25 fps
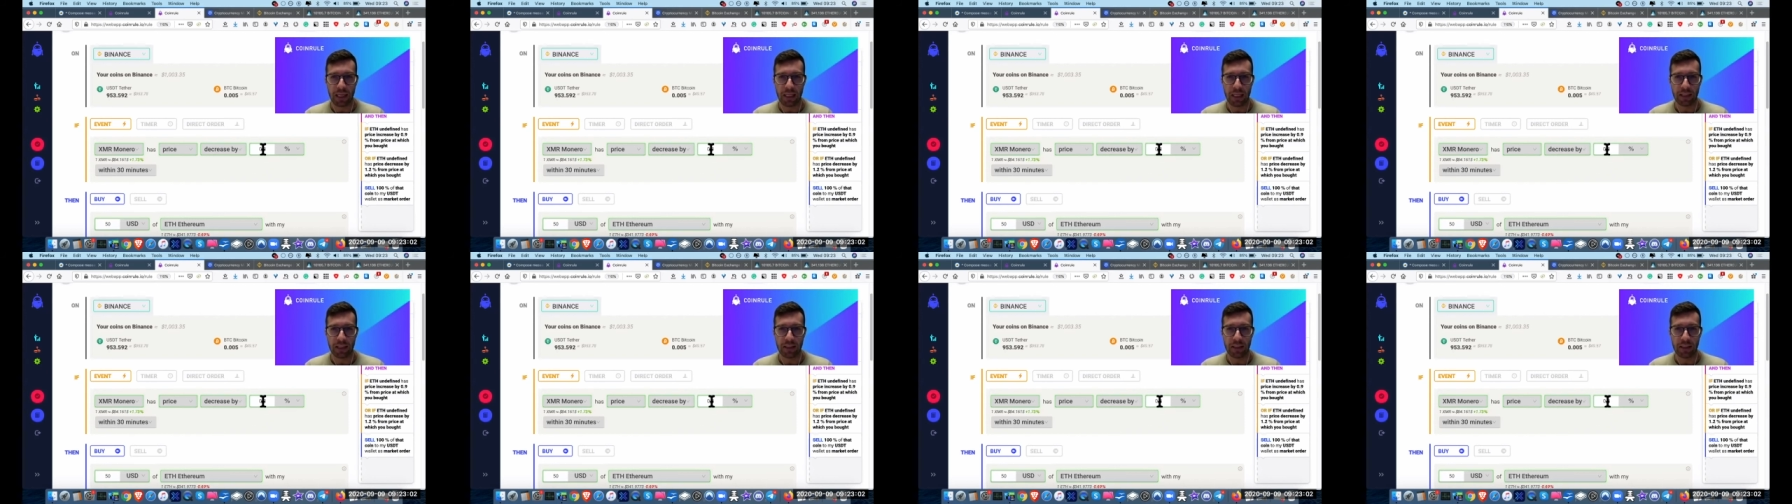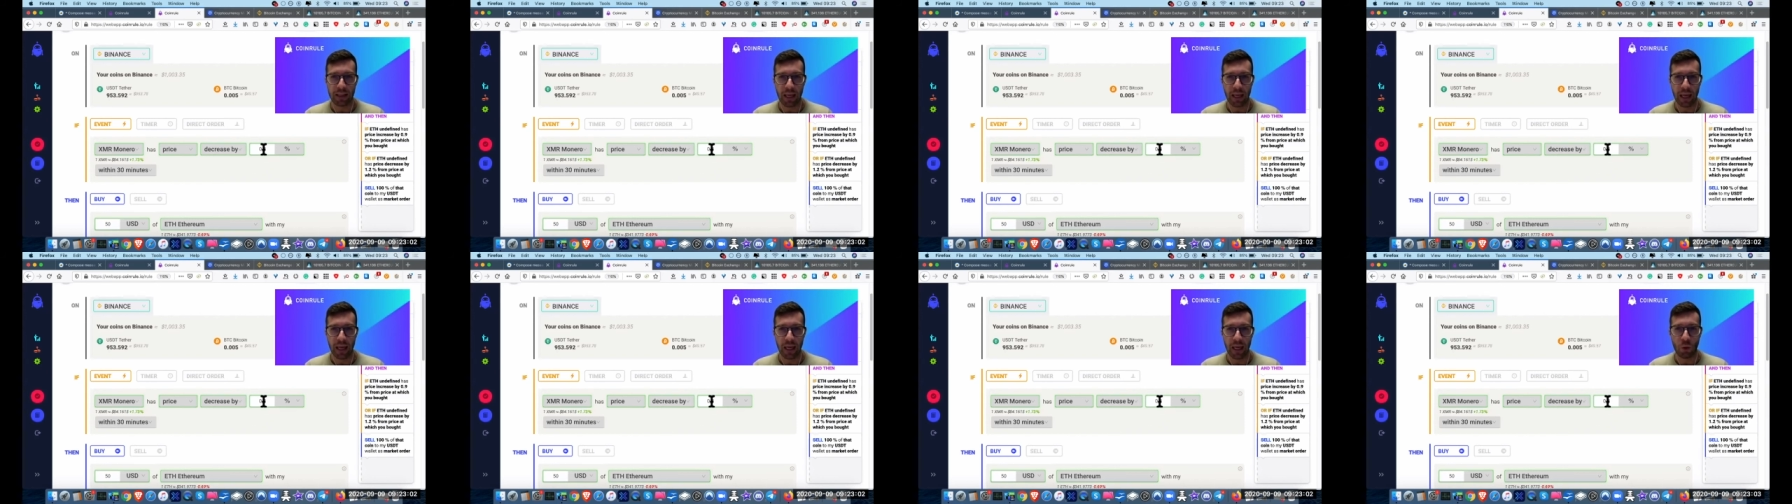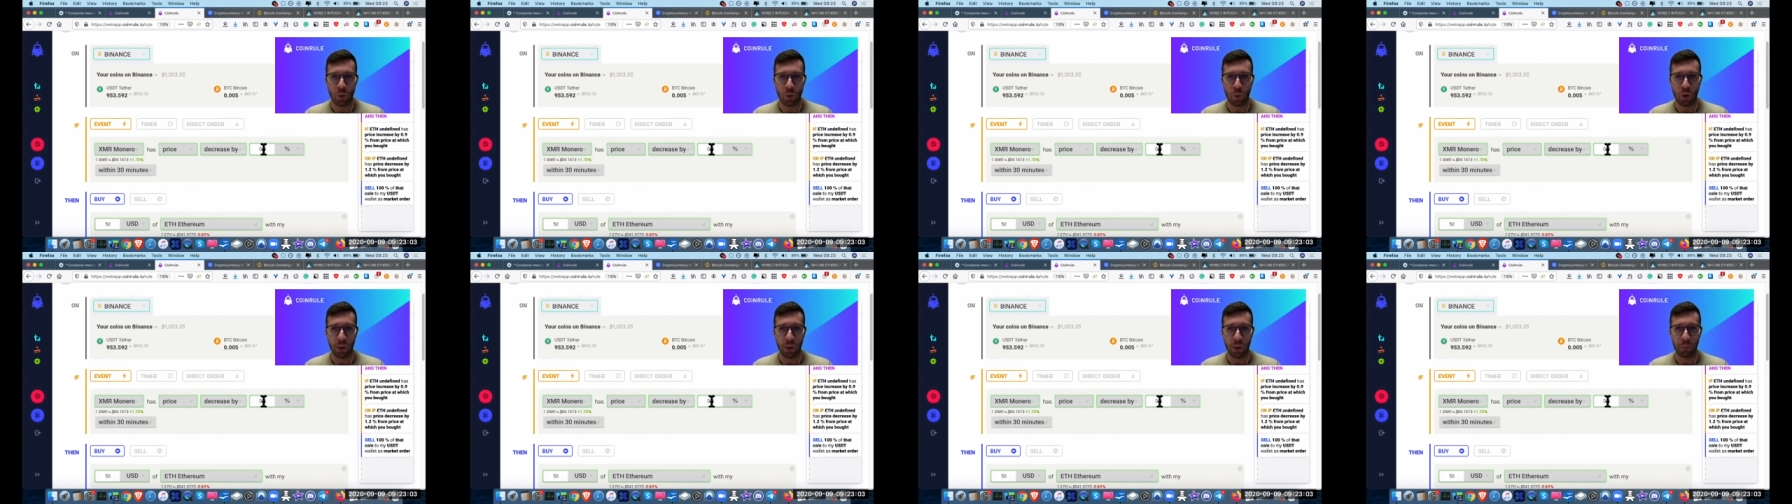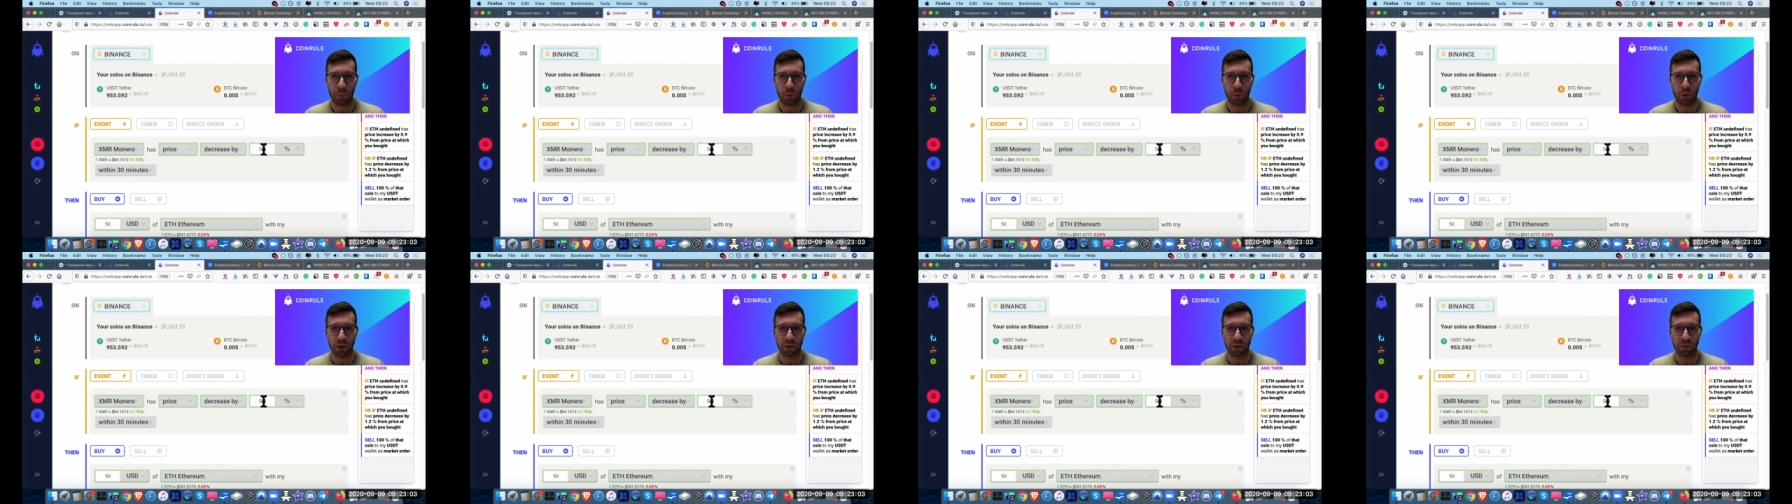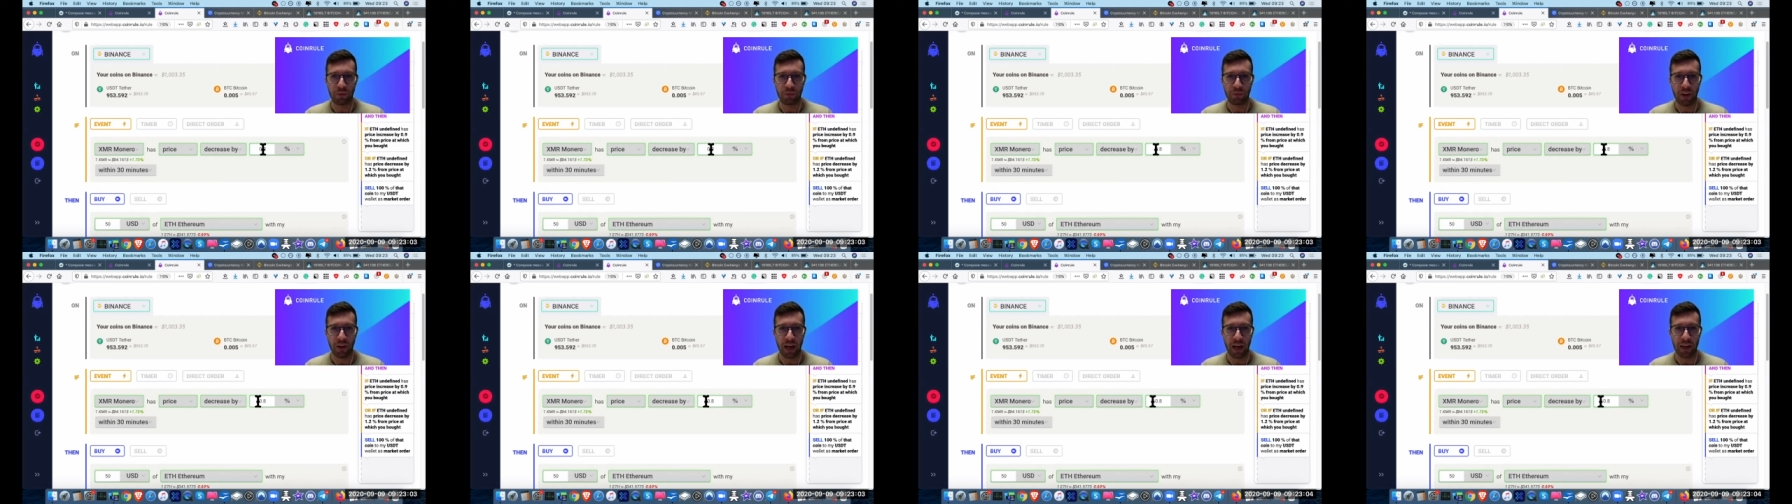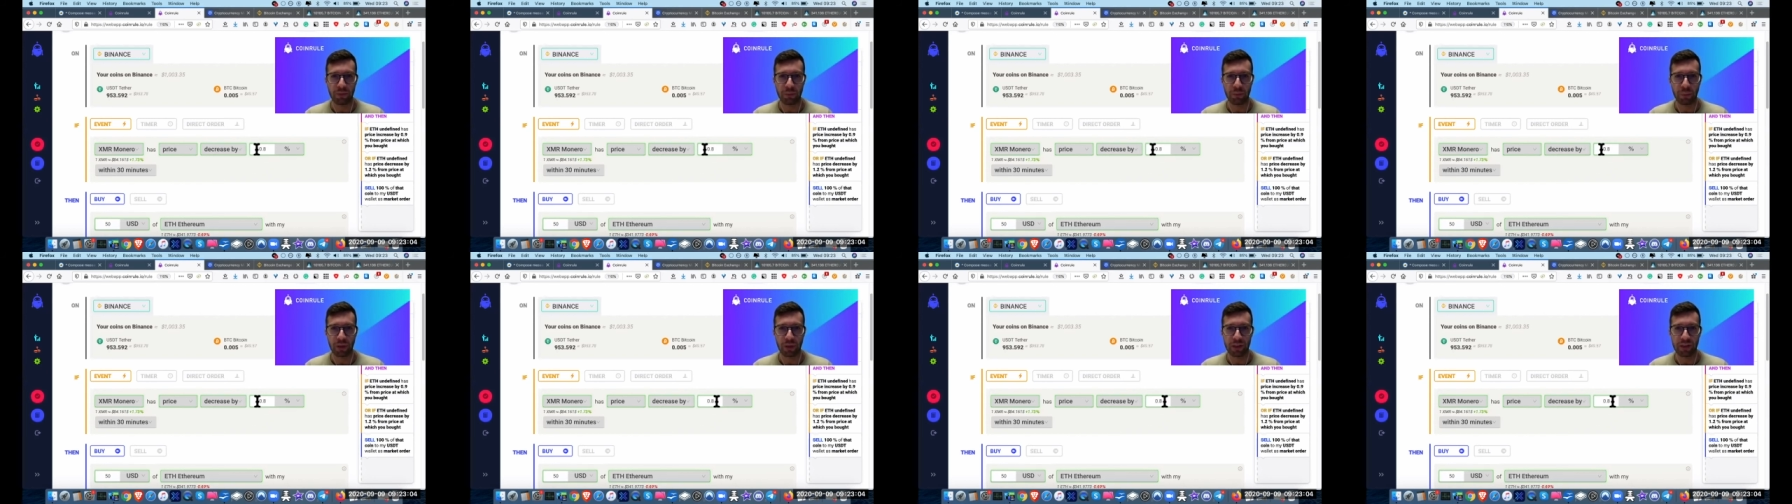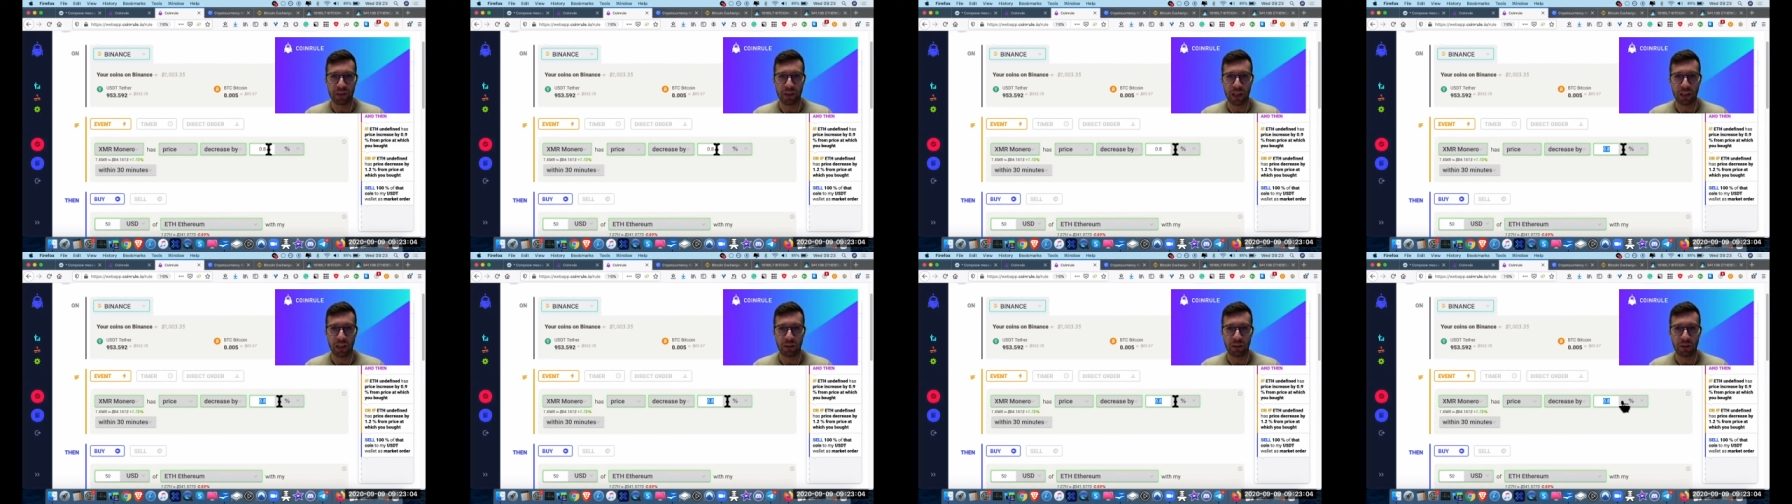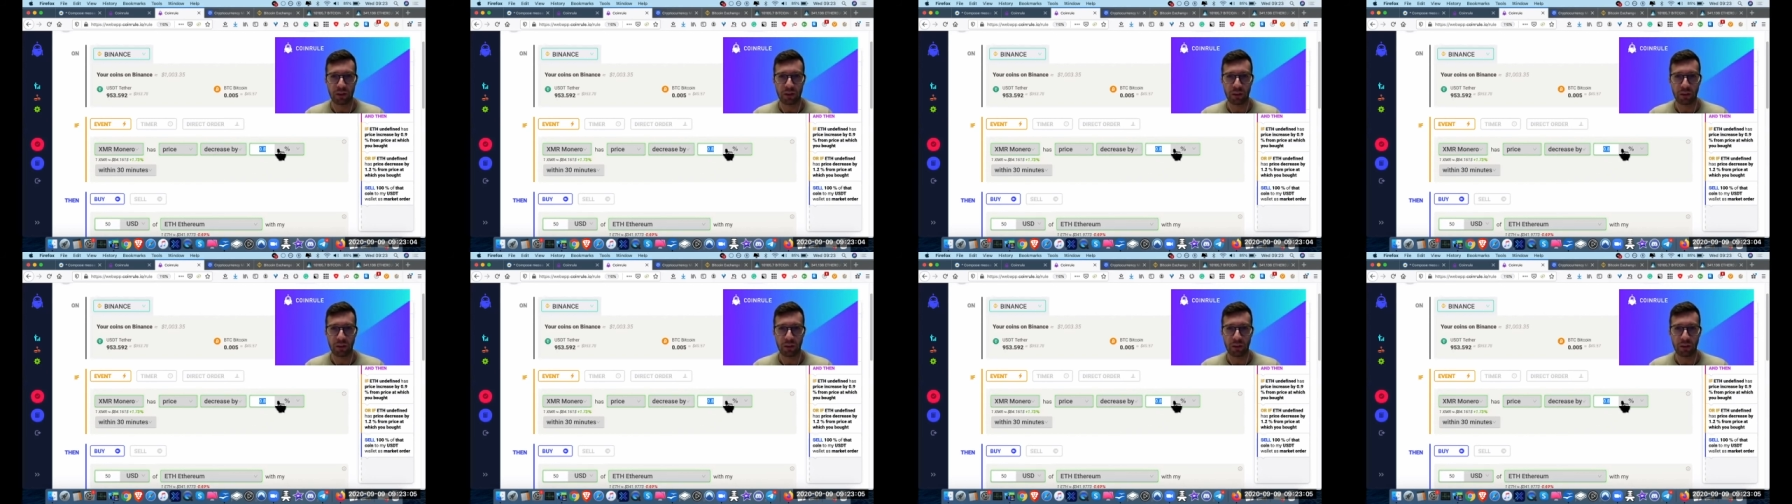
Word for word: let's say, 1.5%,